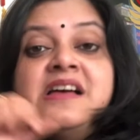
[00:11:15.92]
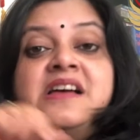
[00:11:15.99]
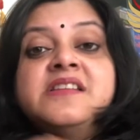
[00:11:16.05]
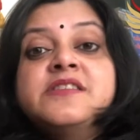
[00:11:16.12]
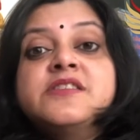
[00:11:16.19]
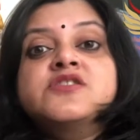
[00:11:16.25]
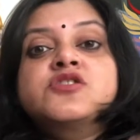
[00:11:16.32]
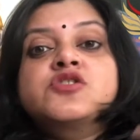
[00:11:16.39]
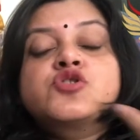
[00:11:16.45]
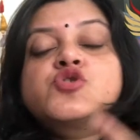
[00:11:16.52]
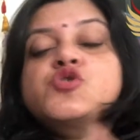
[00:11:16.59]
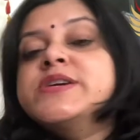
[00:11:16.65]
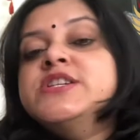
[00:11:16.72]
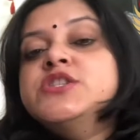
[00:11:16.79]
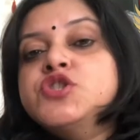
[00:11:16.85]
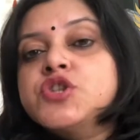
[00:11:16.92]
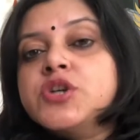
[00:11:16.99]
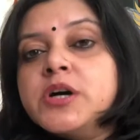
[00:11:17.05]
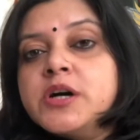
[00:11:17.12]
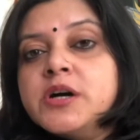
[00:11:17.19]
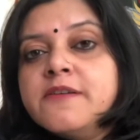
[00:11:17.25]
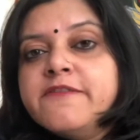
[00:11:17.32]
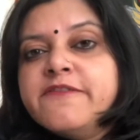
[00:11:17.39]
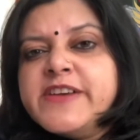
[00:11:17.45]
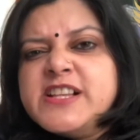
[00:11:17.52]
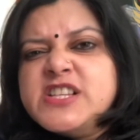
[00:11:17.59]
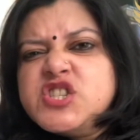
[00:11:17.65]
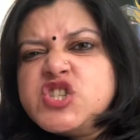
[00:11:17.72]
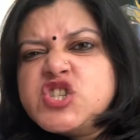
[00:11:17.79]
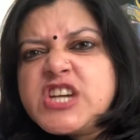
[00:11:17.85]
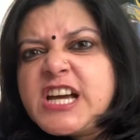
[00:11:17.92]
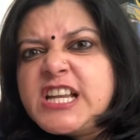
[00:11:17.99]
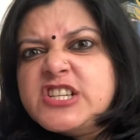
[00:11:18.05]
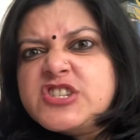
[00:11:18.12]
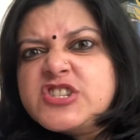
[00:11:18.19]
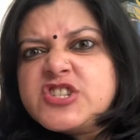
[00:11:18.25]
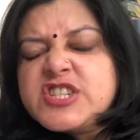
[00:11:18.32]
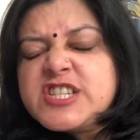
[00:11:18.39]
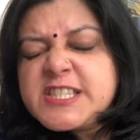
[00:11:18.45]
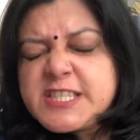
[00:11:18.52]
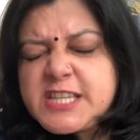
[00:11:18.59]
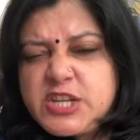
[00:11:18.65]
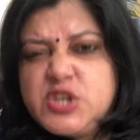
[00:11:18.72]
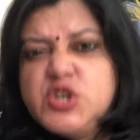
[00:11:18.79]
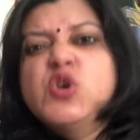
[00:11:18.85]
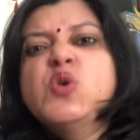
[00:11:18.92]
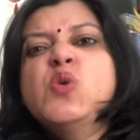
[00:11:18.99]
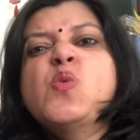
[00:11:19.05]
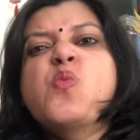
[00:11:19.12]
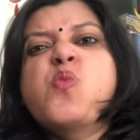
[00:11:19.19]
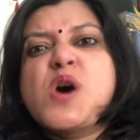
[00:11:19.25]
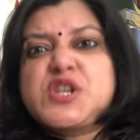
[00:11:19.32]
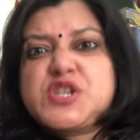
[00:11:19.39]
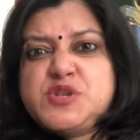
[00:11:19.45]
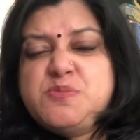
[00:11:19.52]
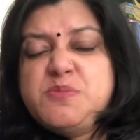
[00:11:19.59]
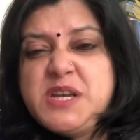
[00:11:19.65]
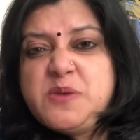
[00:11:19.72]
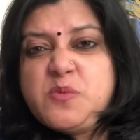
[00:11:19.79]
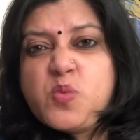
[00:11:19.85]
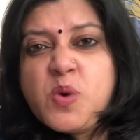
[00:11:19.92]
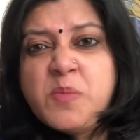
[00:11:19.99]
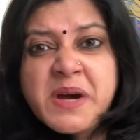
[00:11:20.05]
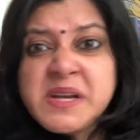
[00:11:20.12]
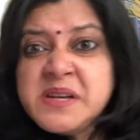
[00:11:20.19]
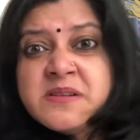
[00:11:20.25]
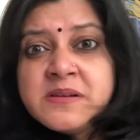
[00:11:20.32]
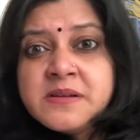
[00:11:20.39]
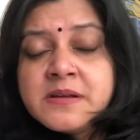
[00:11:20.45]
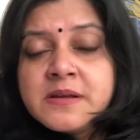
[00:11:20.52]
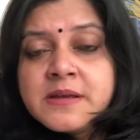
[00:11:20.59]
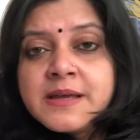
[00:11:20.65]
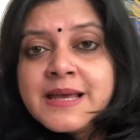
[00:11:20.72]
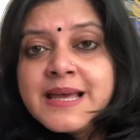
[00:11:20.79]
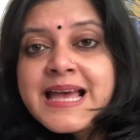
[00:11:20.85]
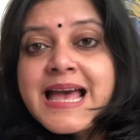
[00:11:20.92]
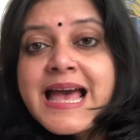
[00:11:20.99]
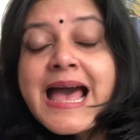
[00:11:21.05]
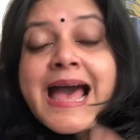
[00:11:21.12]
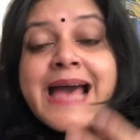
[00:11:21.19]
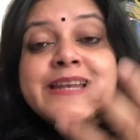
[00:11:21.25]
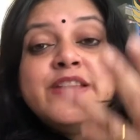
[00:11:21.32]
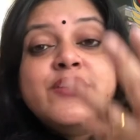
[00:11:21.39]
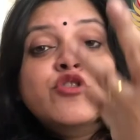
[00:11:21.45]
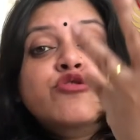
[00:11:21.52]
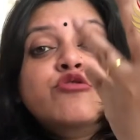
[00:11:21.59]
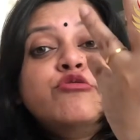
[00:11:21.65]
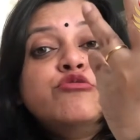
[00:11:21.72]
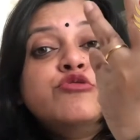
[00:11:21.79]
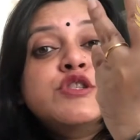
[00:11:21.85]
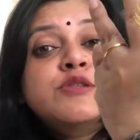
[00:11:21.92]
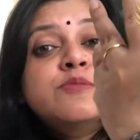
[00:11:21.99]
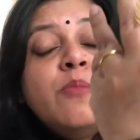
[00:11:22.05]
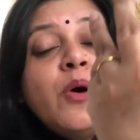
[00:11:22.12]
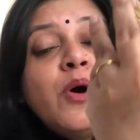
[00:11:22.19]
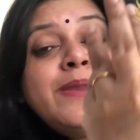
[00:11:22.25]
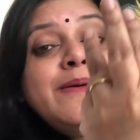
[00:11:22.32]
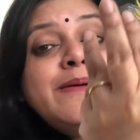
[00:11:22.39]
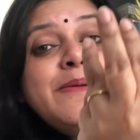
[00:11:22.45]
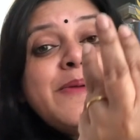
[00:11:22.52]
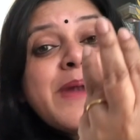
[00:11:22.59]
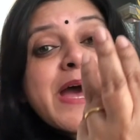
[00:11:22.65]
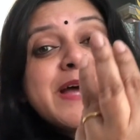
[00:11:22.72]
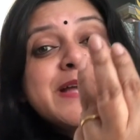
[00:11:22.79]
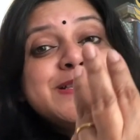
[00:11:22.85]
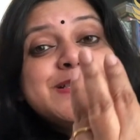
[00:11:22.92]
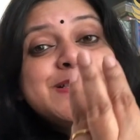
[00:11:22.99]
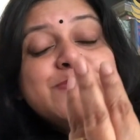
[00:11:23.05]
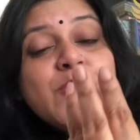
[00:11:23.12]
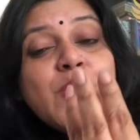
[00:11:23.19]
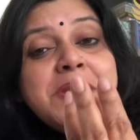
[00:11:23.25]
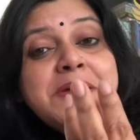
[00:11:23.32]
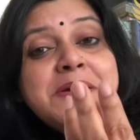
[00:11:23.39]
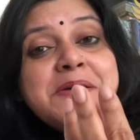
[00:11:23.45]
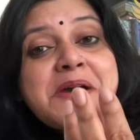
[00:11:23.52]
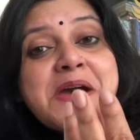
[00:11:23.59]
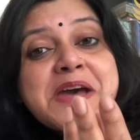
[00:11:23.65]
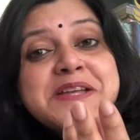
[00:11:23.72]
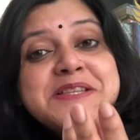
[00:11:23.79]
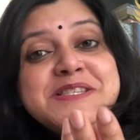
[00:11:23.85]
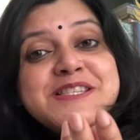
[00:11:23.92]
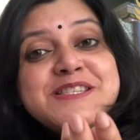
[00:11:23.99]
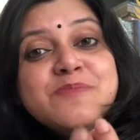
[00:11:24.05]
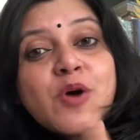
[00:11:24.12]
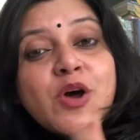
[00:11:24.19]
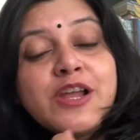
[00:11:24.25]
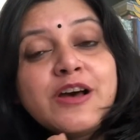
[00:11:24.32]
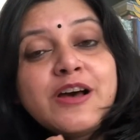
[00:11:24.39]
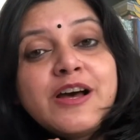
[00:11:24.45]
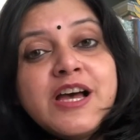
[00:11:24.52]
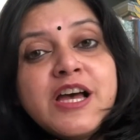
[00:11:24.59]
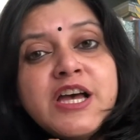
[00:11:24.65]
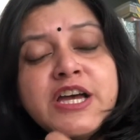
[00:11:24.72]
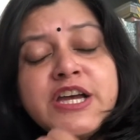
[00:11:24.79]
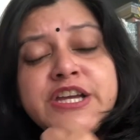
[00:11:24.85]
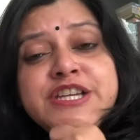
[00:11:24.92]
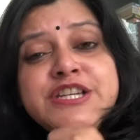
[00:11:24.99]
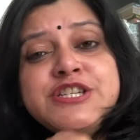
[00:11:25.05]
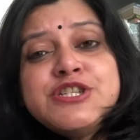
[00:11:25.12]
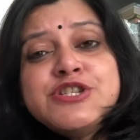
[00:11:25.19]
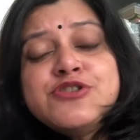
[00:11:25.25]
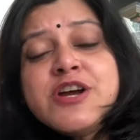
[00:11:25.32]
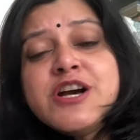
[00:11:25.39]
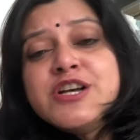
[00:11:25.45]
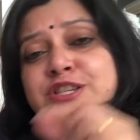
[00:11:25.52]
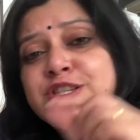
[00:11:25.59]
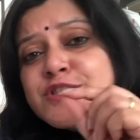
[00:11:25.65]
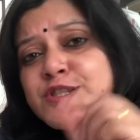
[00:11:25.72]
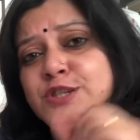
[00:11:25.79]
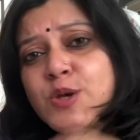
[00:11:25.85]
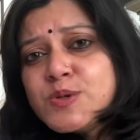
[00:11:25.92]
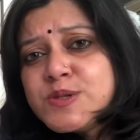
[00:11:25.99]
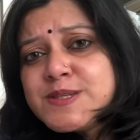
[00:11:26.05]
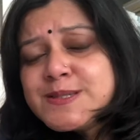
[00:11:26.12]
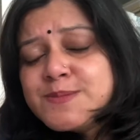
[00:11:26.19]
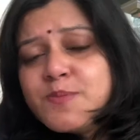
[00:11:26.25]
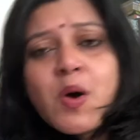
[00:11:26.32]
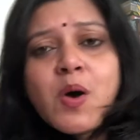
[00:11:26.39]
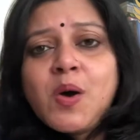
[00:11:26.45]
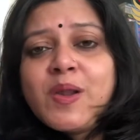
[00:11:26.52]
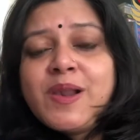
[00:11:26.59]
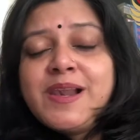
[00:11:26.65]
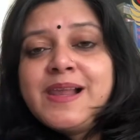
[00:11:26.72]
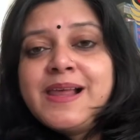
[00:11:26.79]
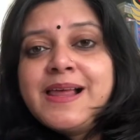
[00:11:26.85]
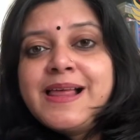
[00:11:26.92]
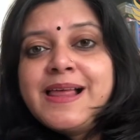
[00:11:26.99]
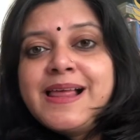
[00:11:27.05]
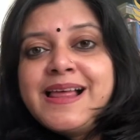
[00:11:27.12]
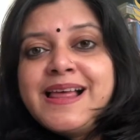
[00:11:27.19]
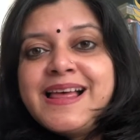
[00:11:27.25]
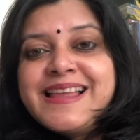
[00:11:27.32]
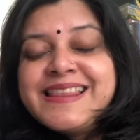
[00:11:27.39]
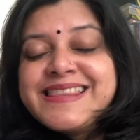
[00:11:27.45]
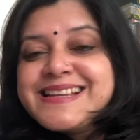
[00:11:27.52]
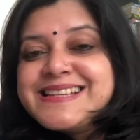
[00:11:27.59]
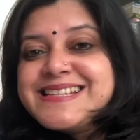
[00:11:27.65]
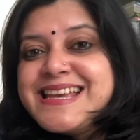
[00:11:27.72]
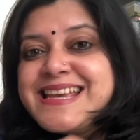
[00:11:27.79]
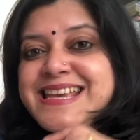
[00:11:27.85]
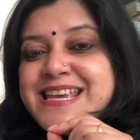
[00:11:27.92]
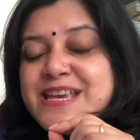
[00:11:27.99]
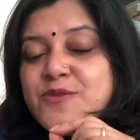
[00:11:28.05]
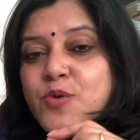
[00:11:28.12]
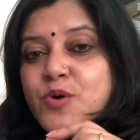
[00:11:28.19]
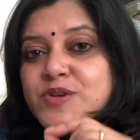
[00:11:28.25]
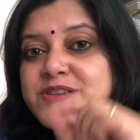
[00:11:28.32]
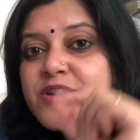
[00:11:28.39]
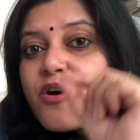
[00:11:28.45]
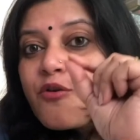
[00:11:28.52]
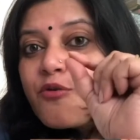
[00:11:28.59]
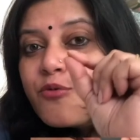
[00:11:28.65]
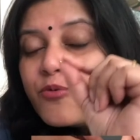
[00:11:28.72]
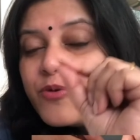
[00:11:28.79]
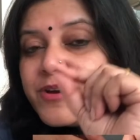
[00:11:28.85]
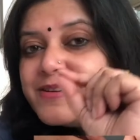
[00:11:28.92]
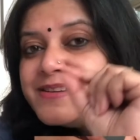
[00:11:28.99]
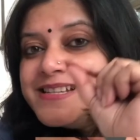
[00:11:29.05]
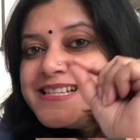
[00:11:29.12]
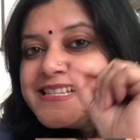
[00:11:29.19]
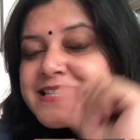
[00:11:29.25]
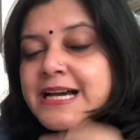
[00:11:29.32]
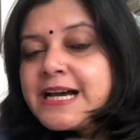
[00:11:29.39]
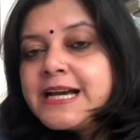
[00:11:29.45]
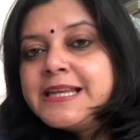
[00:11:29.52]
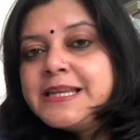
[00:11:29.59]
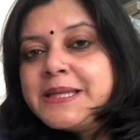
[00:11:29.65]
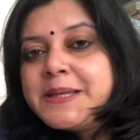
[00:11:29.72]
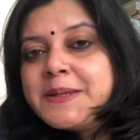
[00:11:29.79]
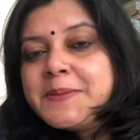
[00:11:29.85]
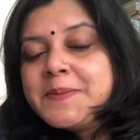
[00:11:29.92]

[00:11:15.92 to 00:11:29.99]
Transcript: The stranger felt challenged. He said, "You watch me, woman." And he grew smaller and smaller and smaller. He shrunk so small that he was really tiny.